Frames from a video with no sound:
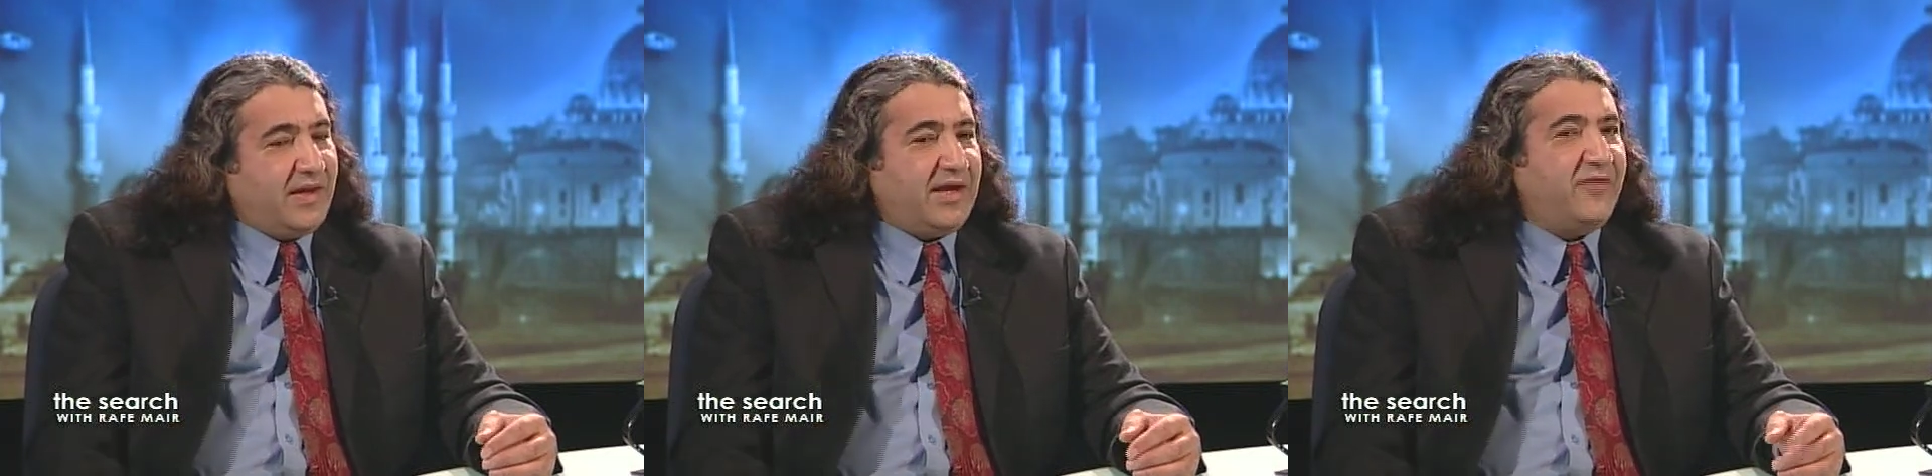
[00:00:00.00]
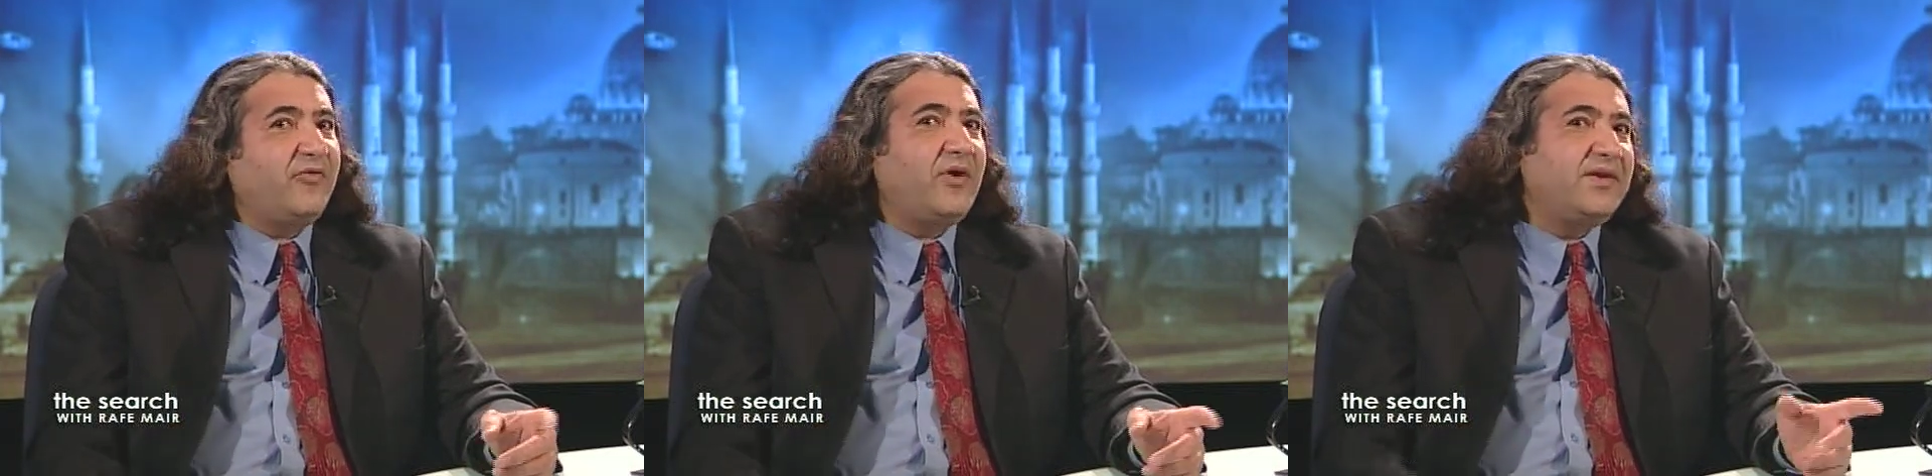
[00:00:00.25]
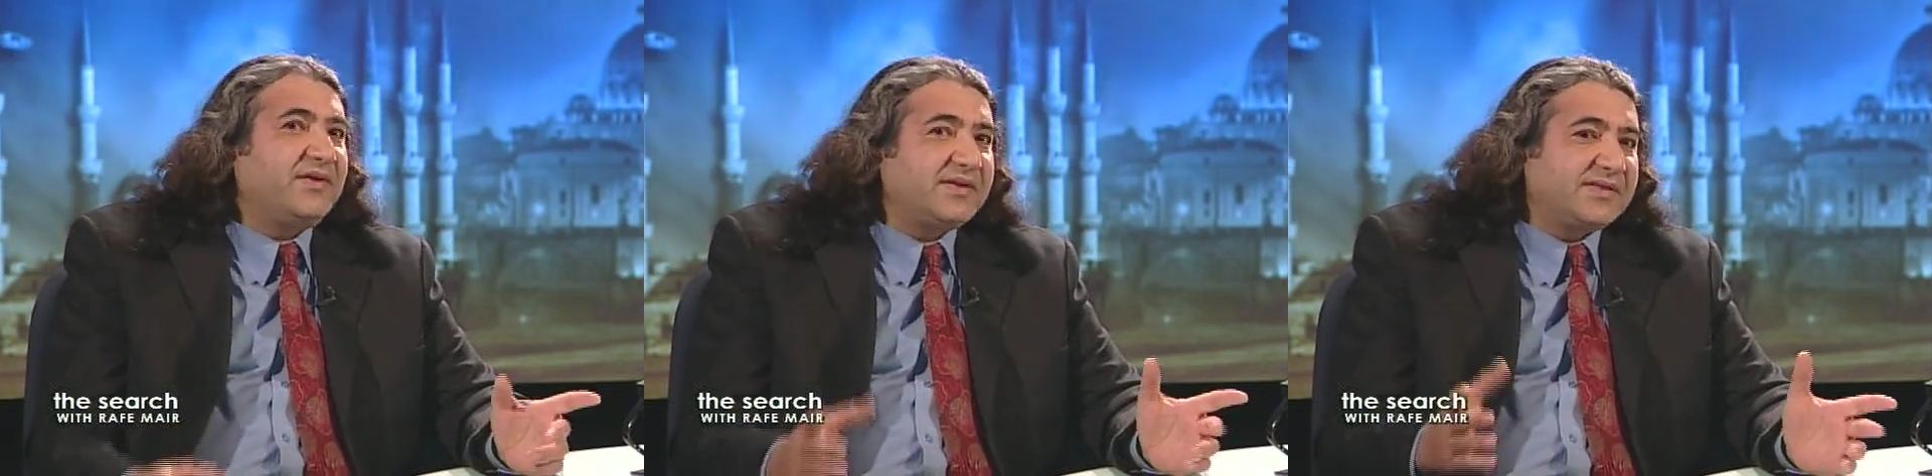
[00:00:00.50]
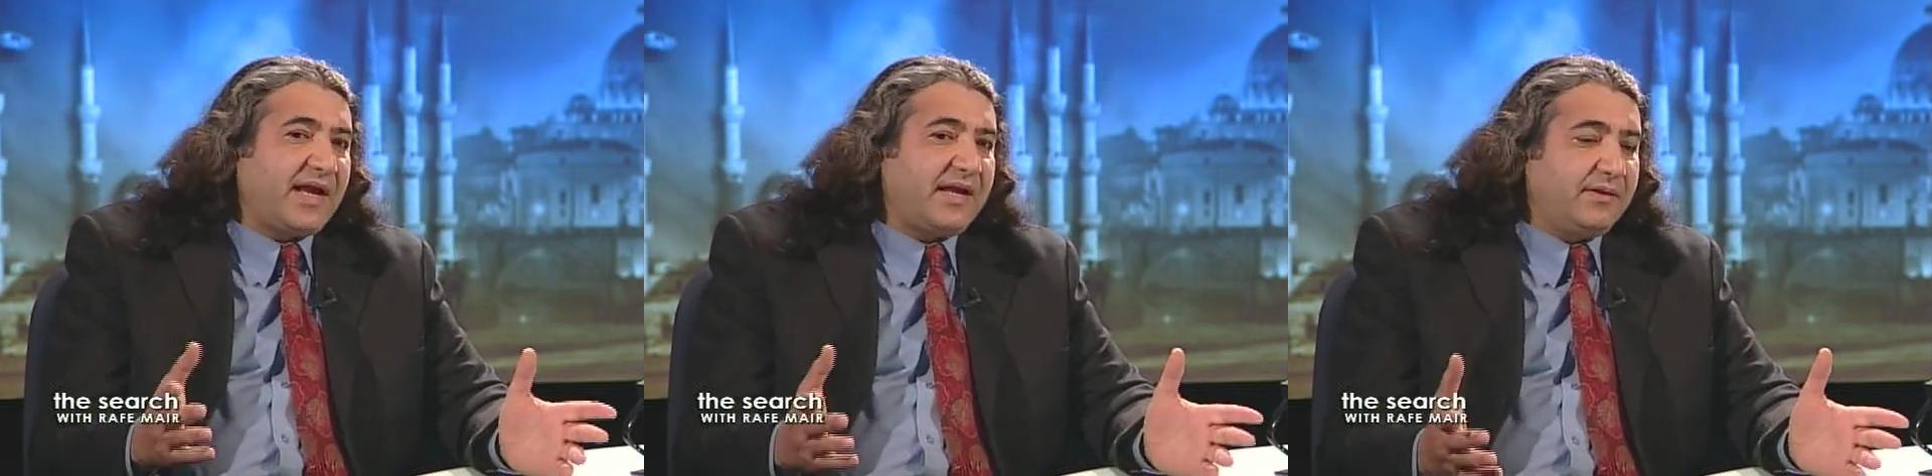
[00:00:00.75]
If we
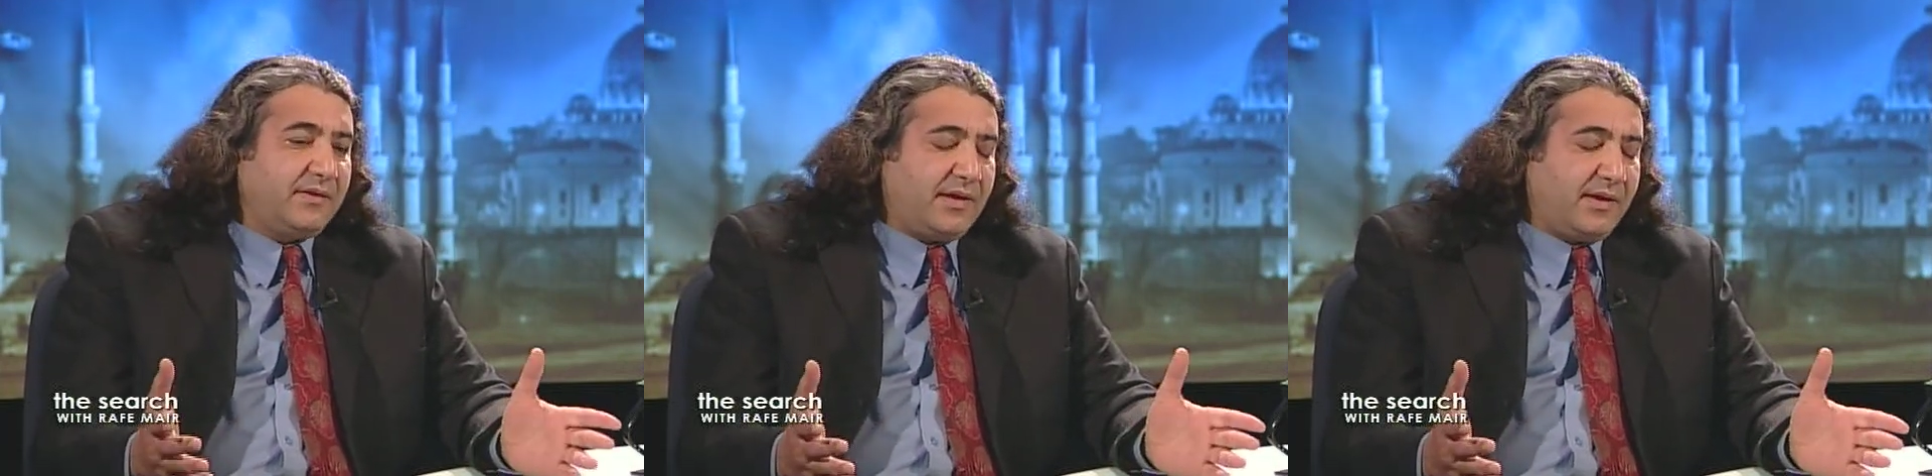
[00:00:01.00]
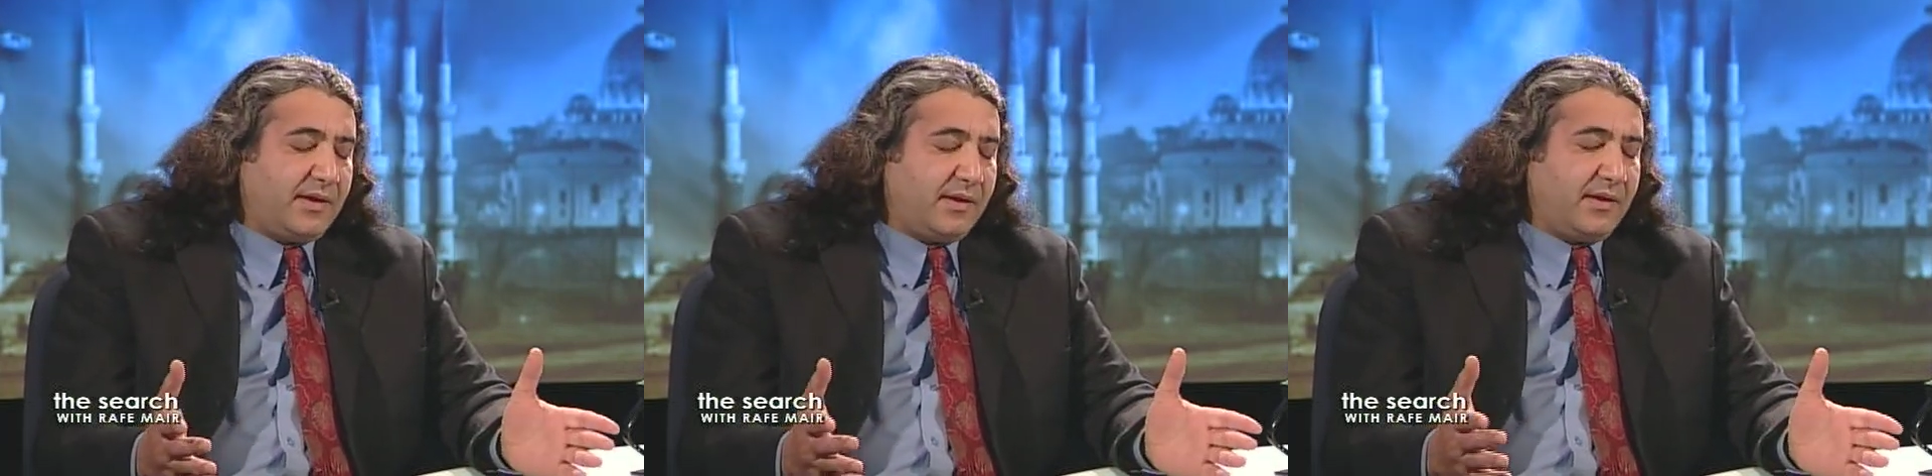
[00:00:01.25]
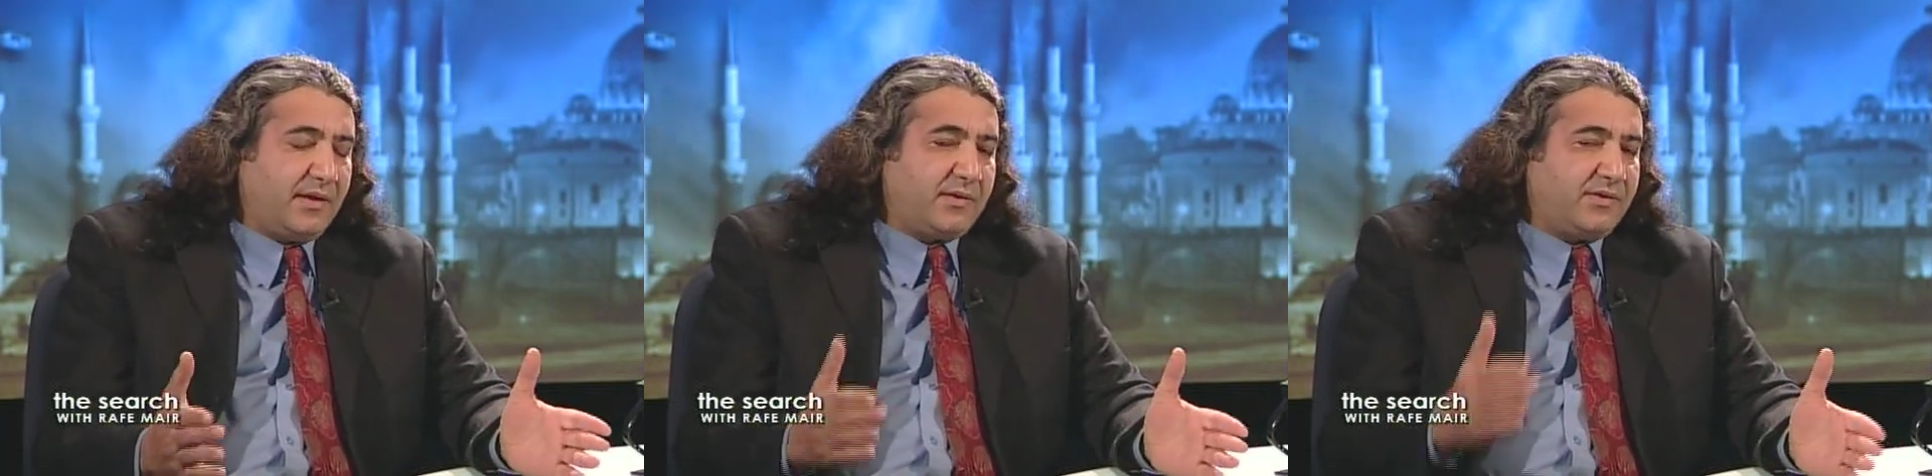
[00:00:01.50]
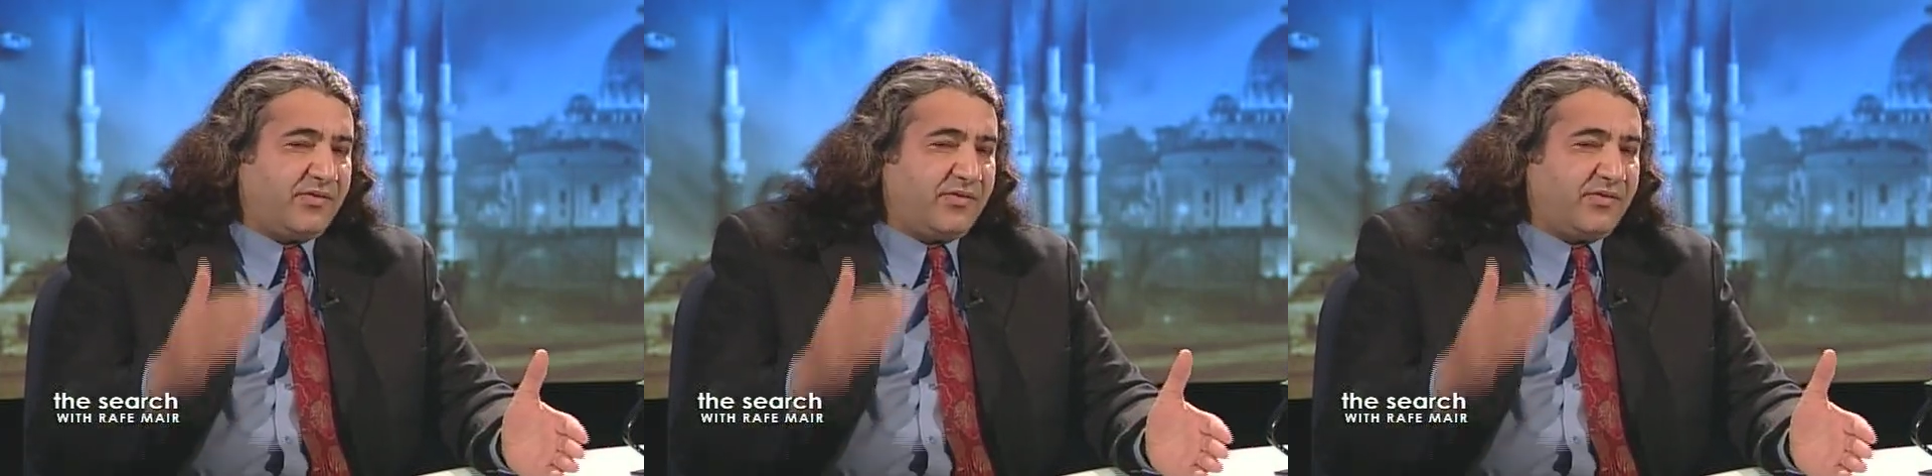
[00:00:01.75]
understand the